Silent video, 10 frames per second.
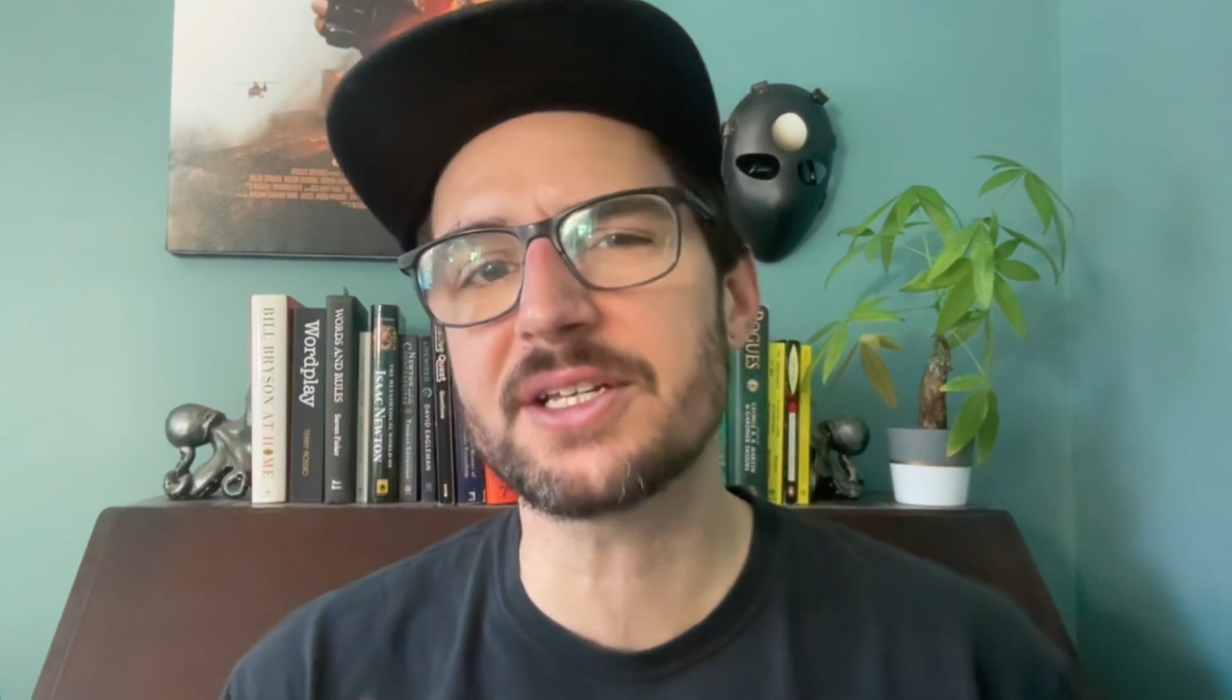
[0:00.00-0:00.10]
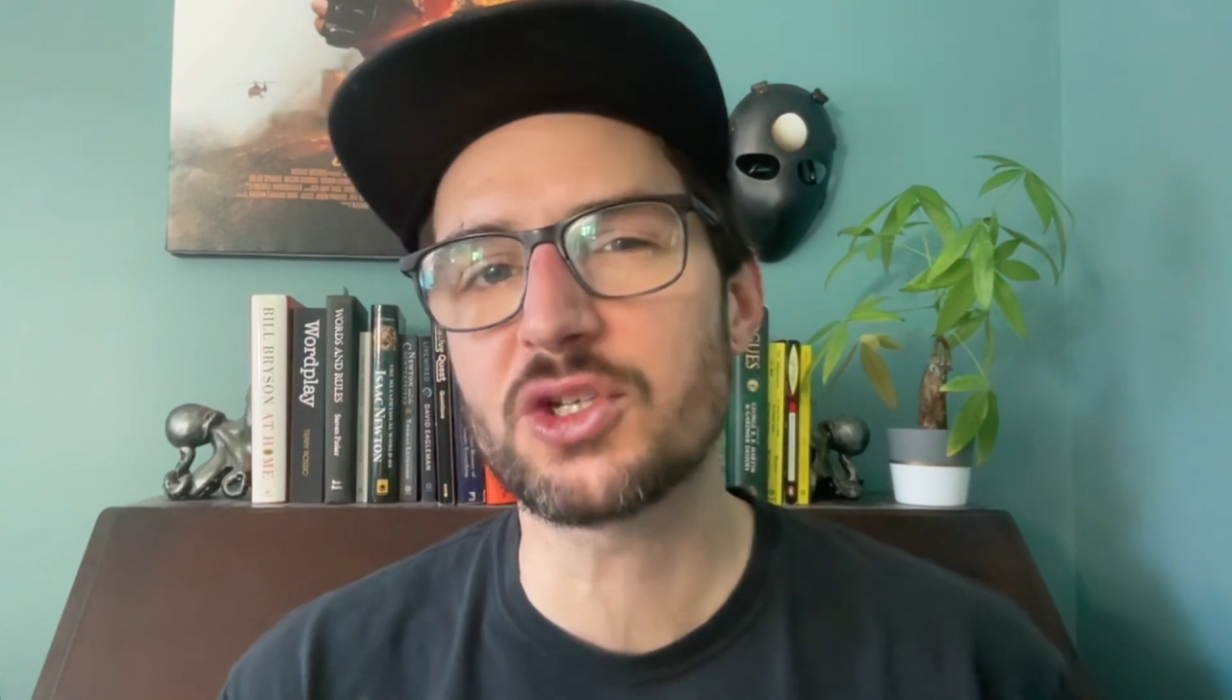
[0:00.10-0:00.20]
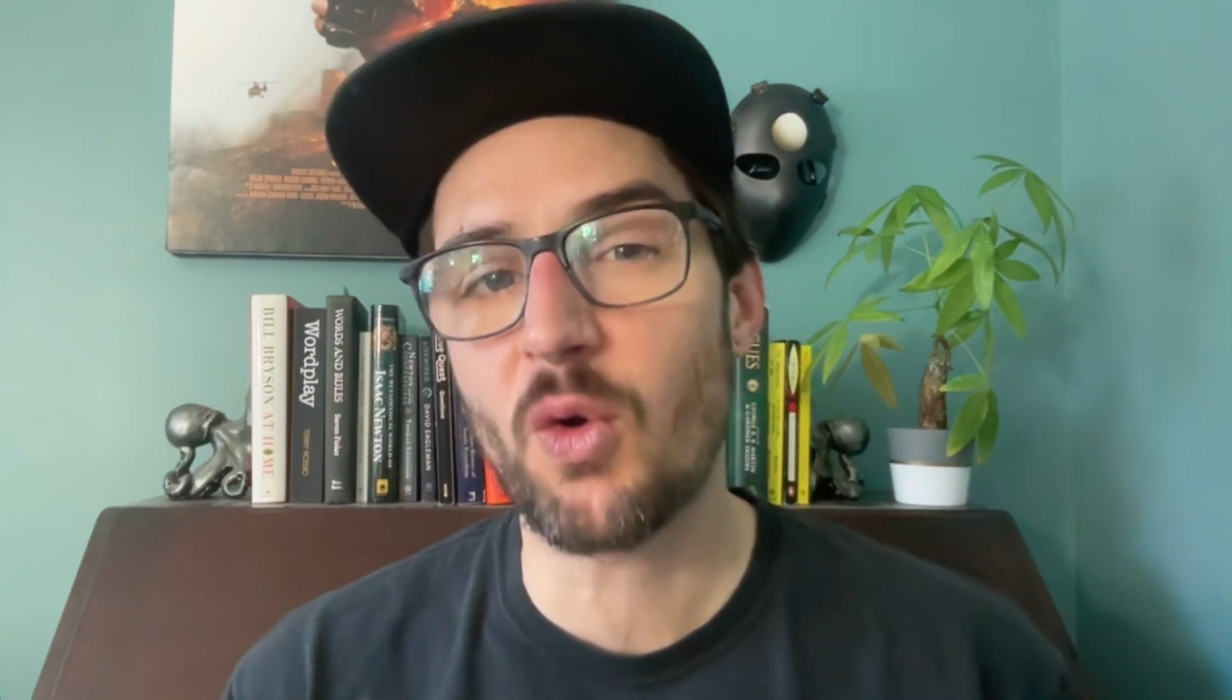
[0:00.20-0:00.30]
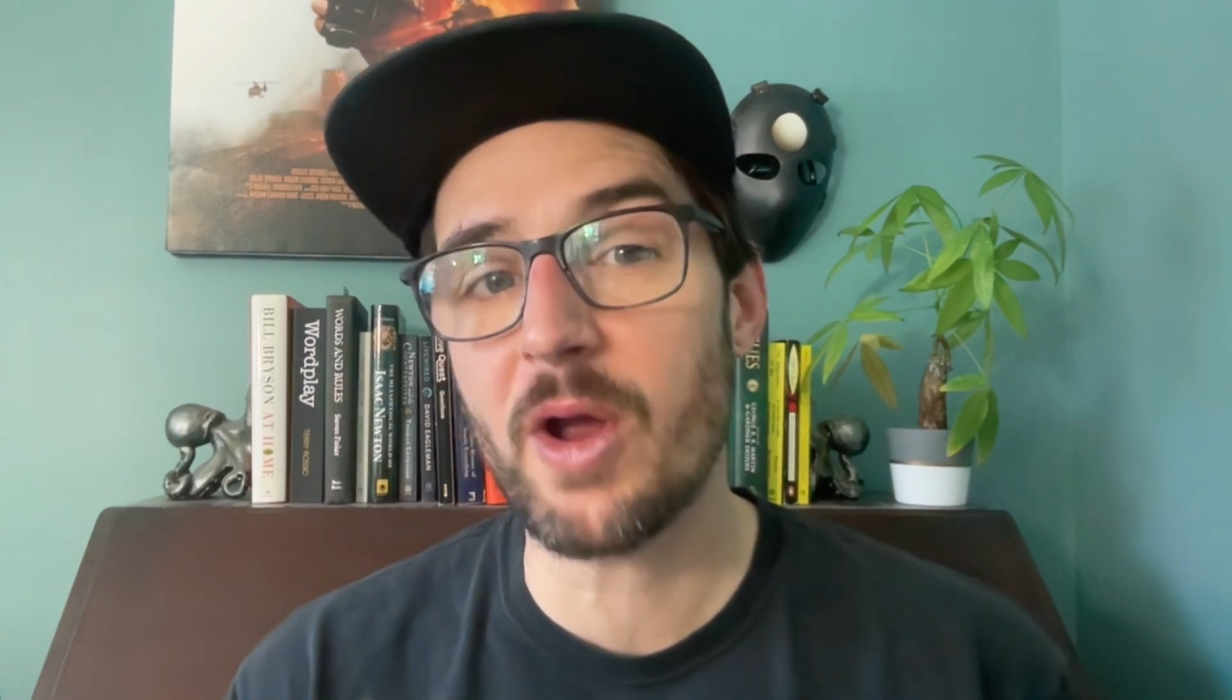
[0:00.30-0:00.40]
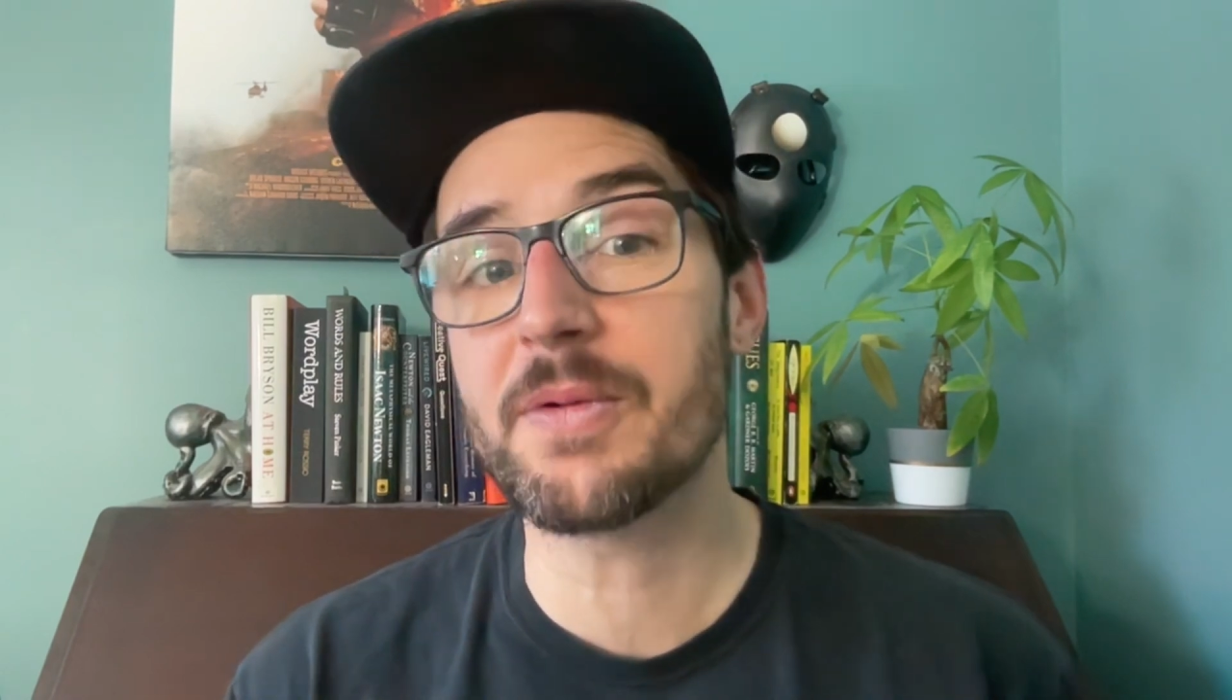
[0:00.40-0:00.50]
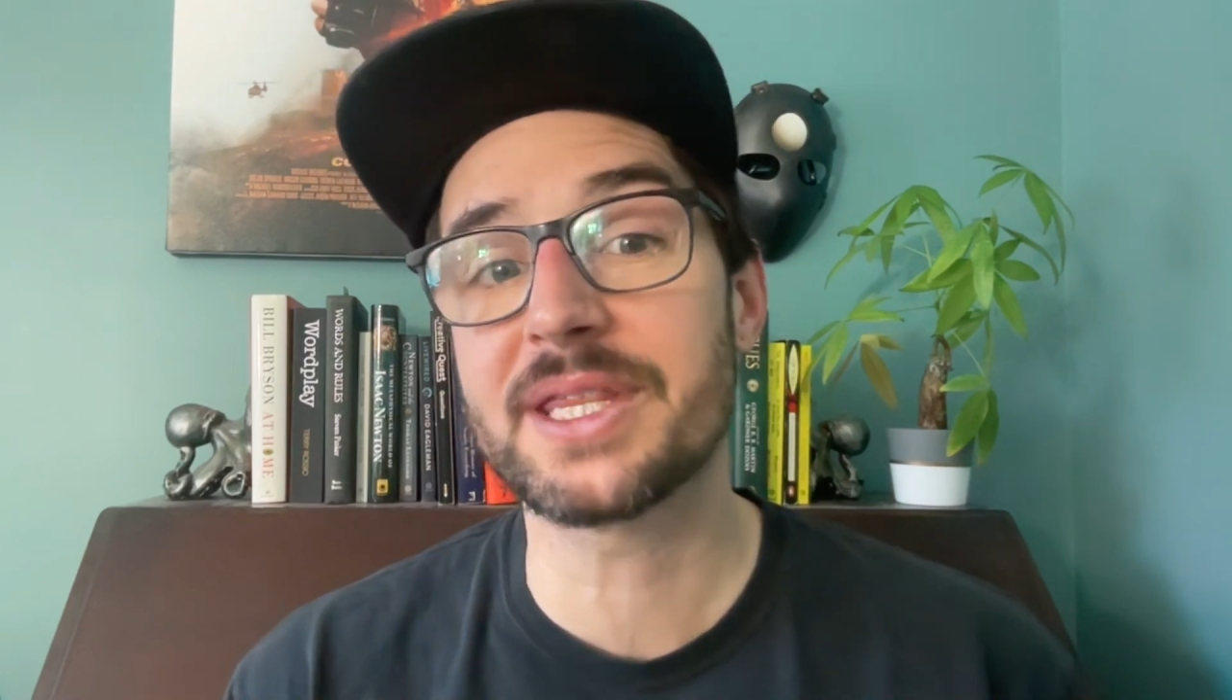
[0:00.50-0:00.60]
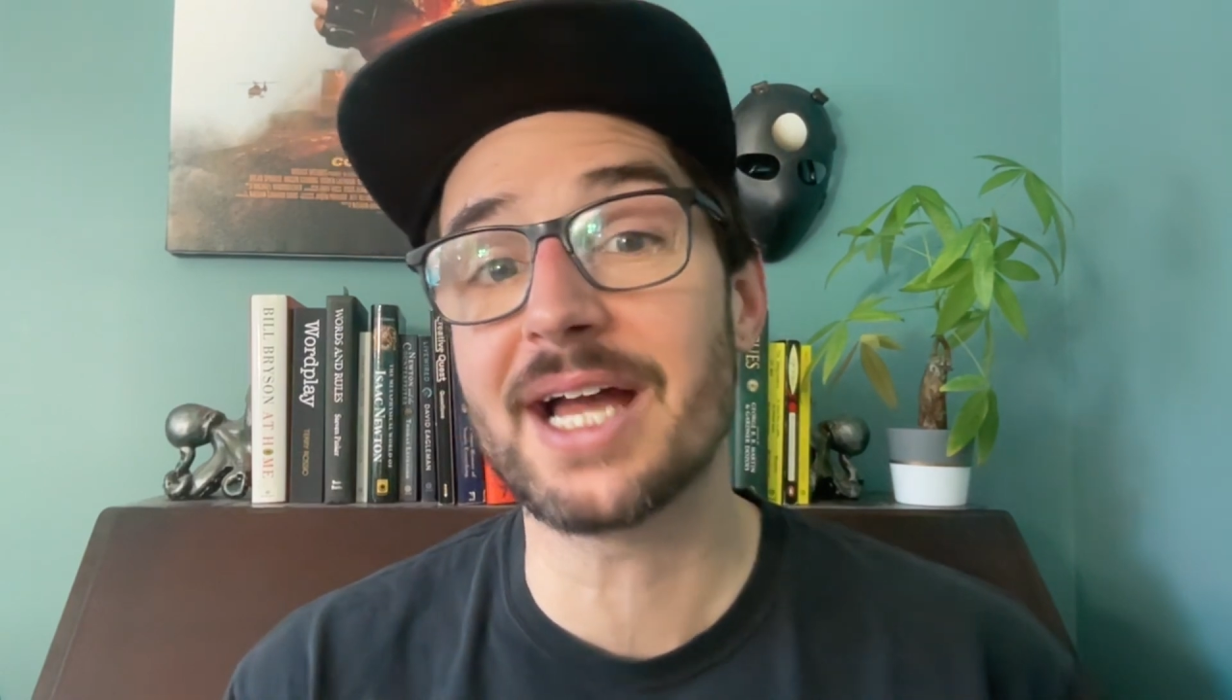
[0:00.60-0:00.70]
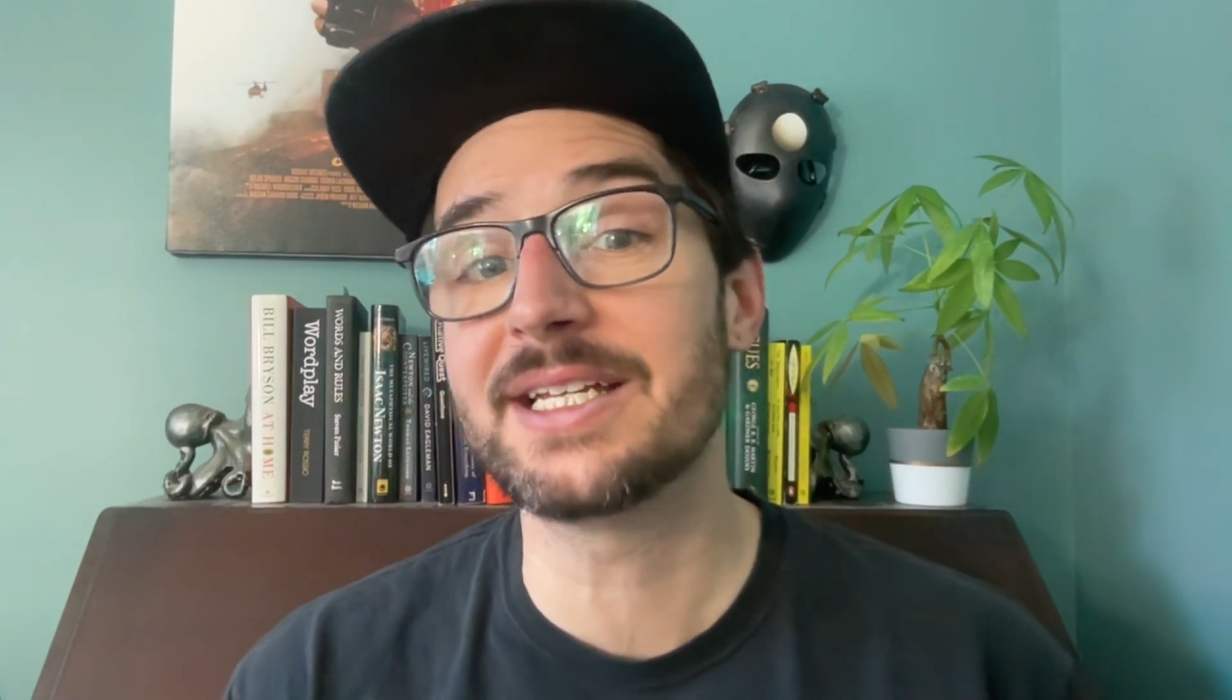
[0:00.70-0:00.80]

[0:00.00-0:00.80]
to toy with